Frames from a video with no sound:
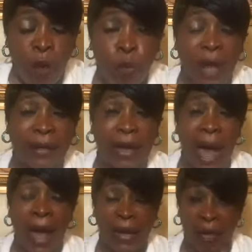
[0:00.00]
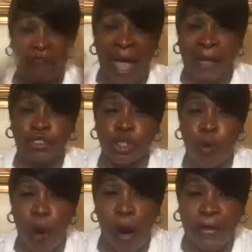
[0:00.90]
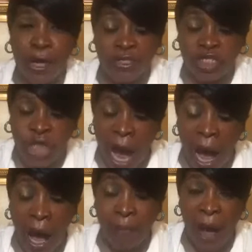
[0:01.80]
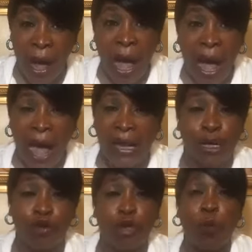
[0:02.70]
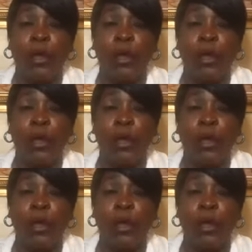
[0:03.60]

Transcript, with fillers: when God advance you on your job, hallelujah.